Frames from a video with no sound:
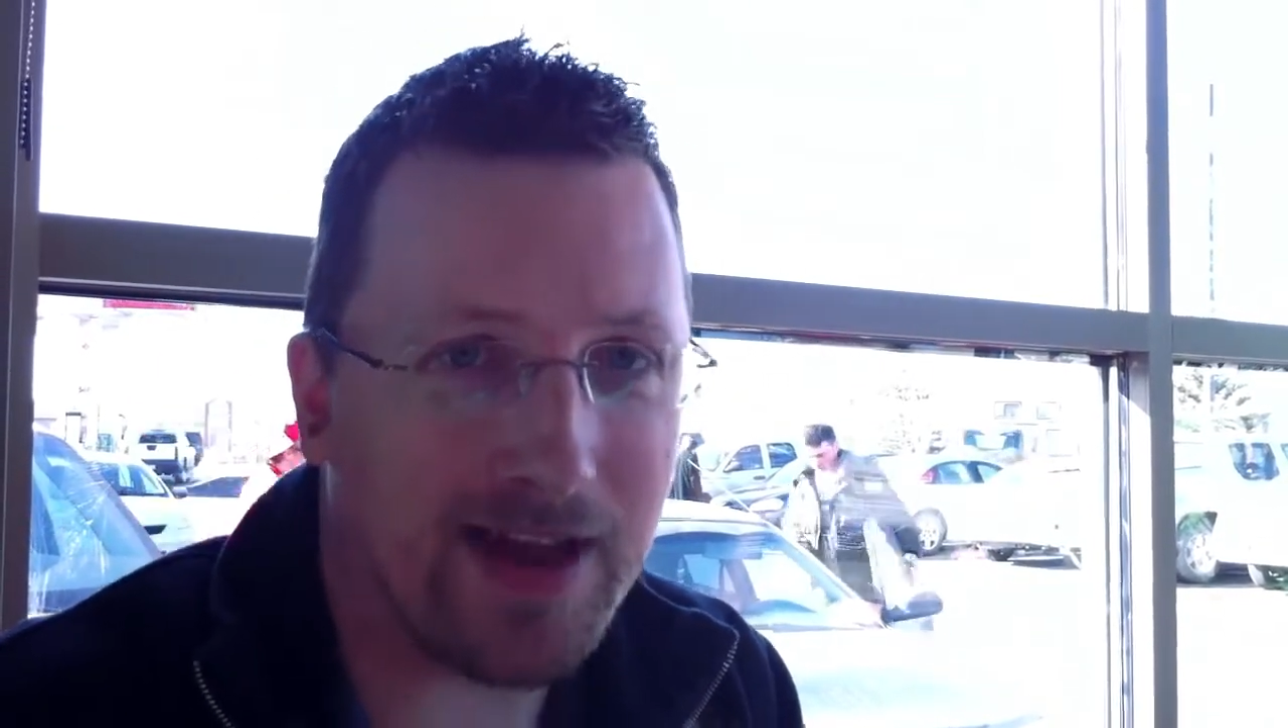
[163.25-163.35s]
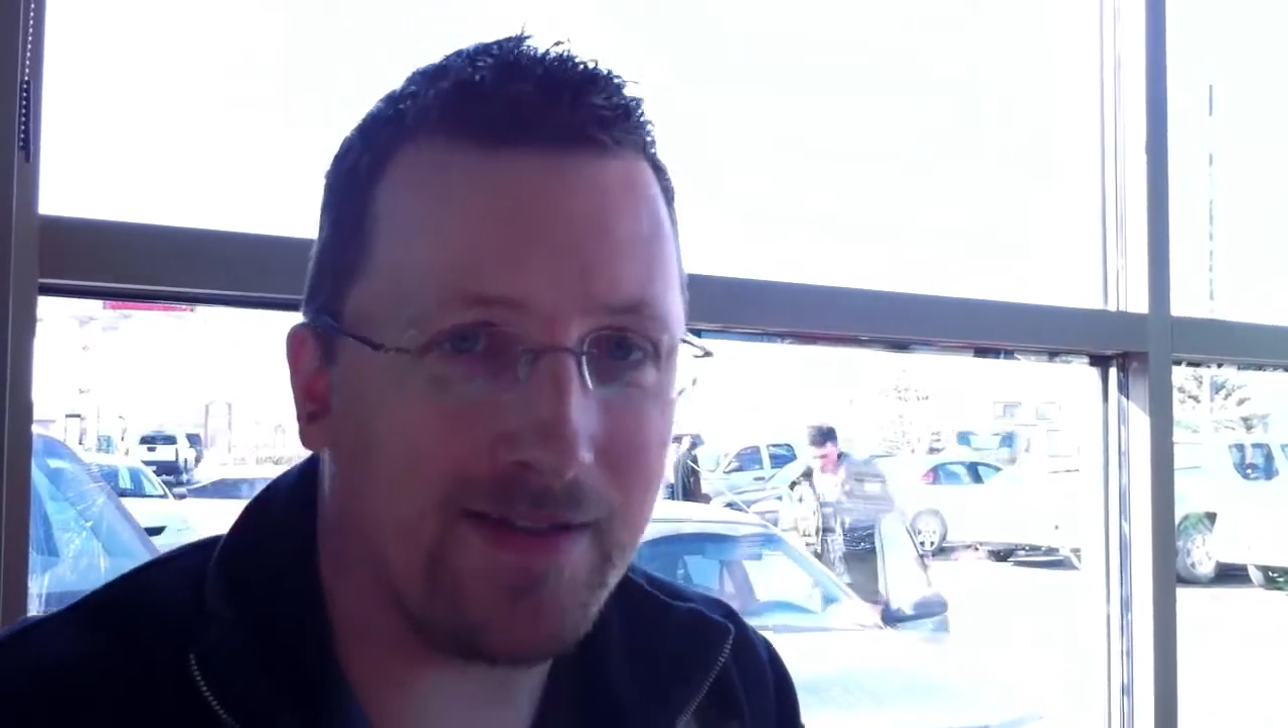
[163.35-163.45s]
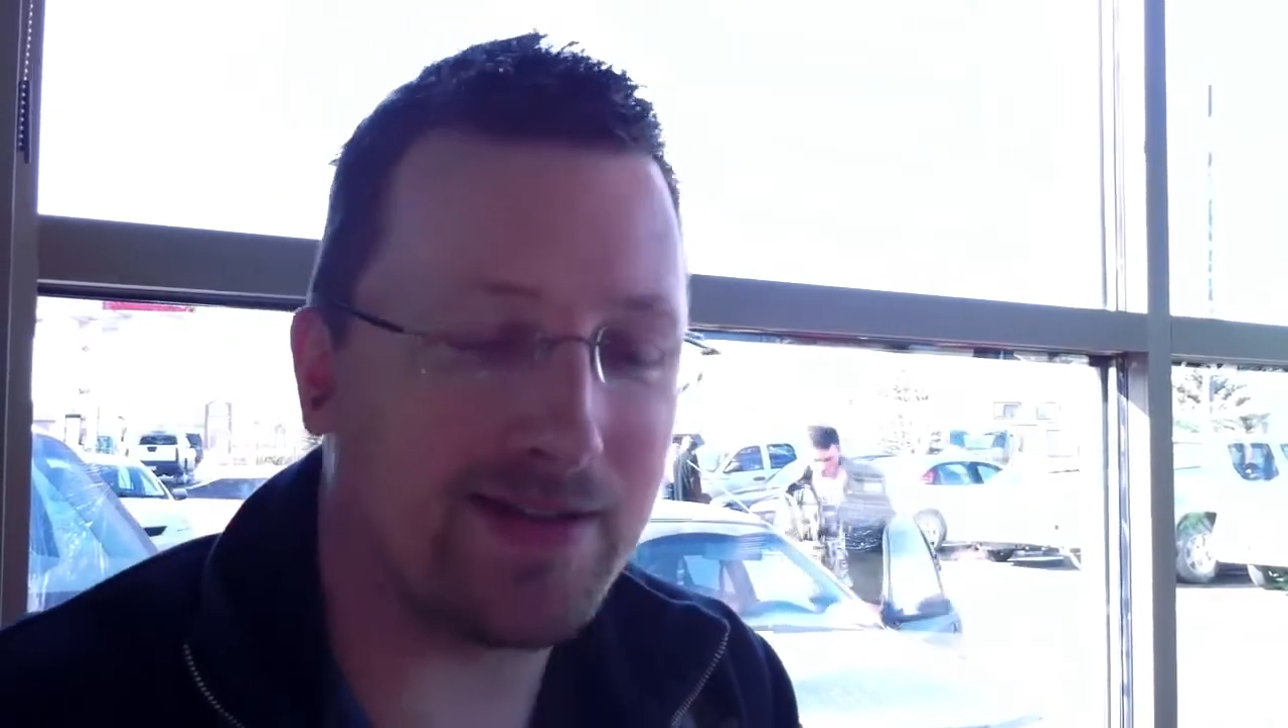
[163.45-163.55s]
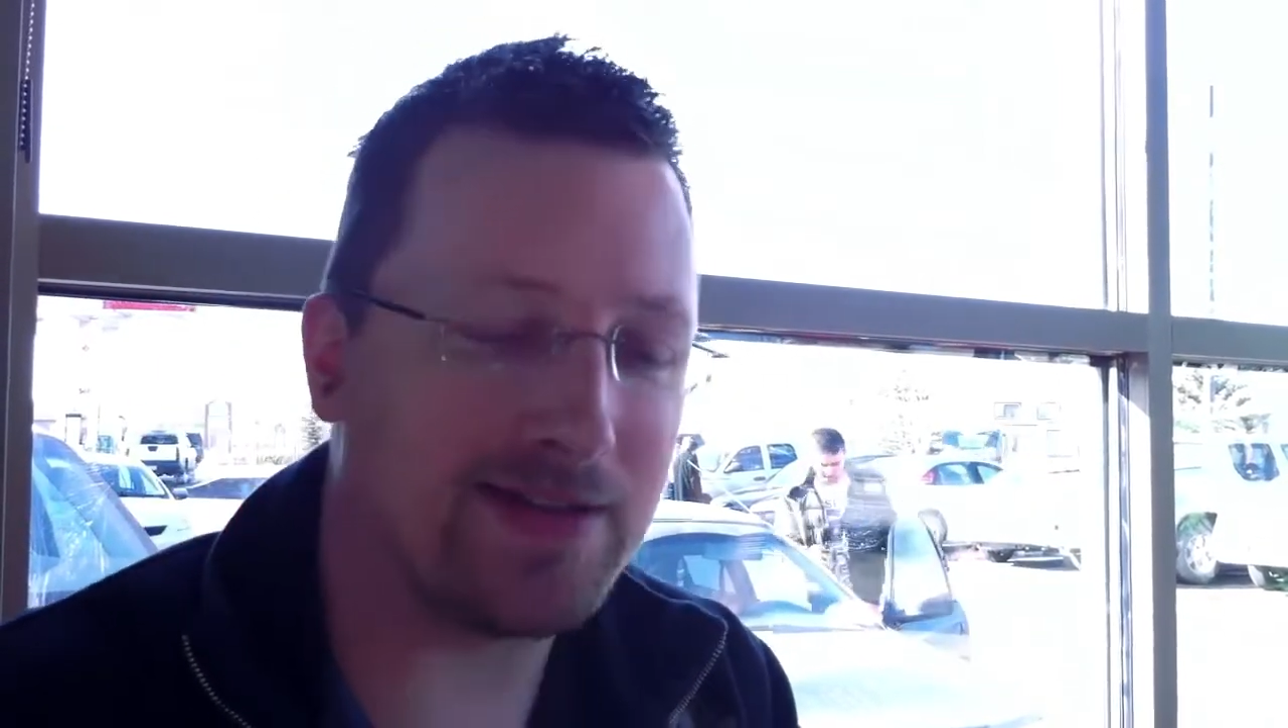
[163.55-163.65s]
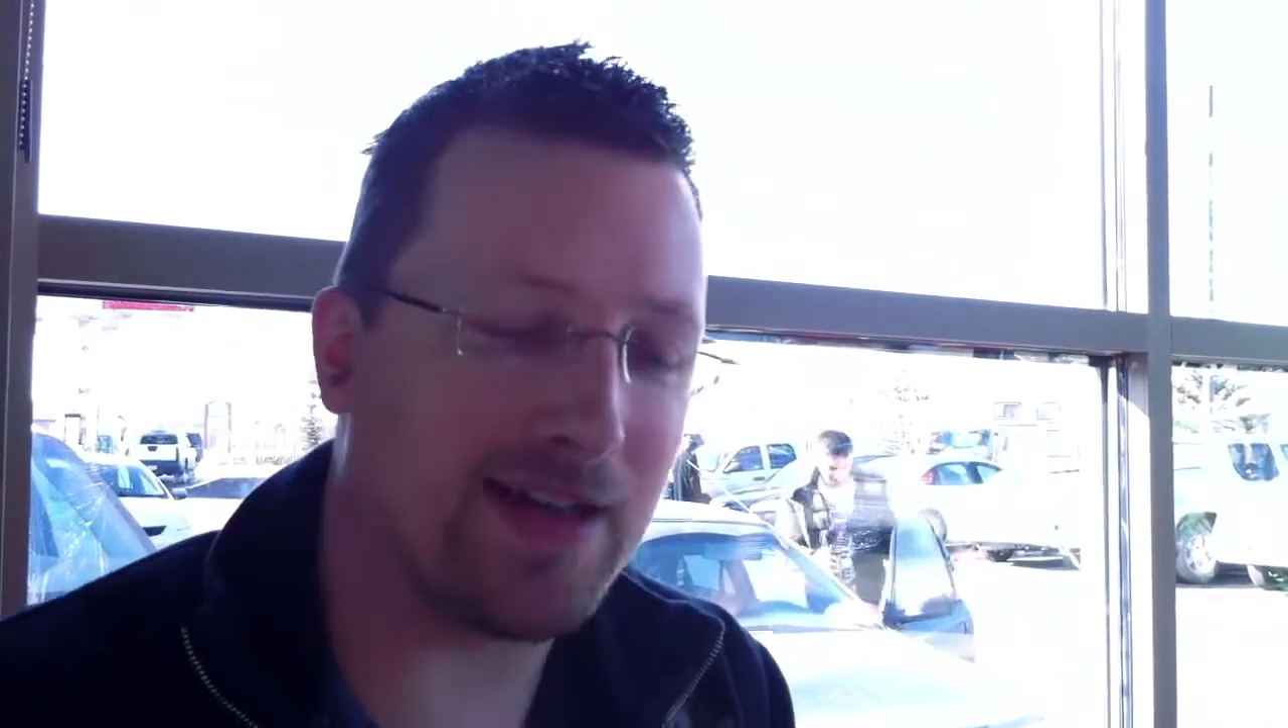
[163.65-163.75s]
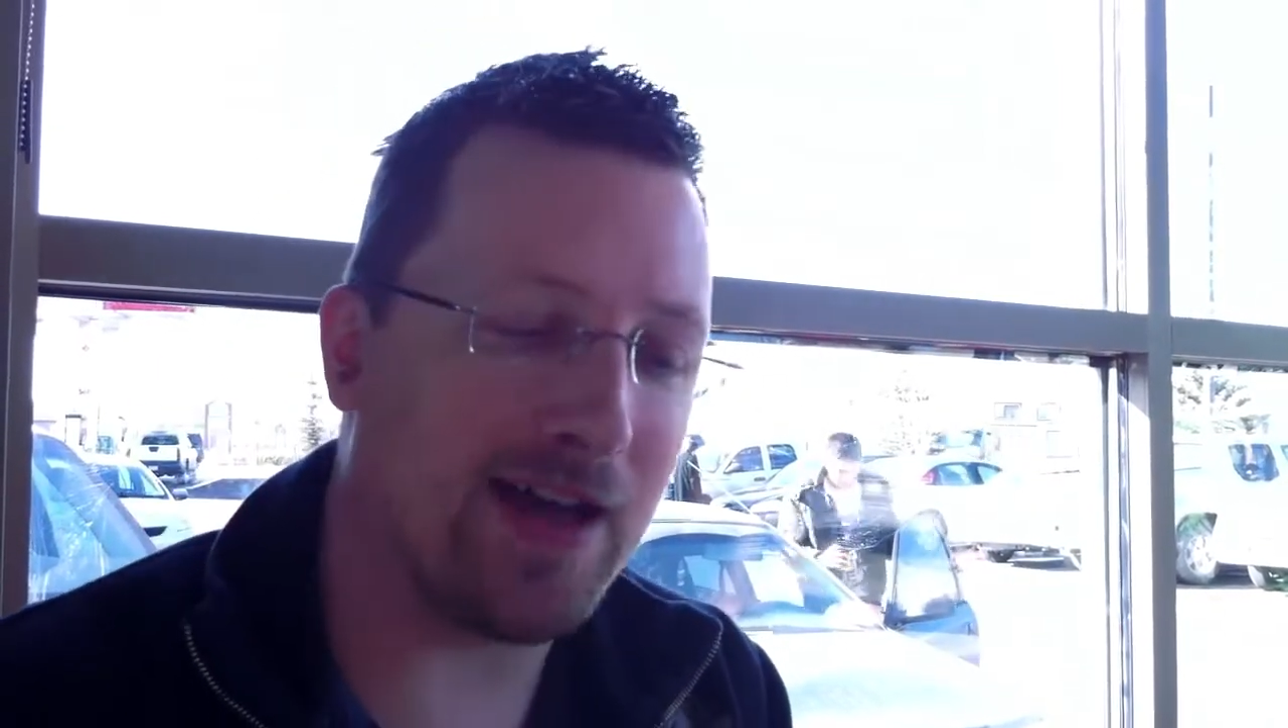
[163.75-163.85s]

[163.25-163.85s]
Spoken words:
You have to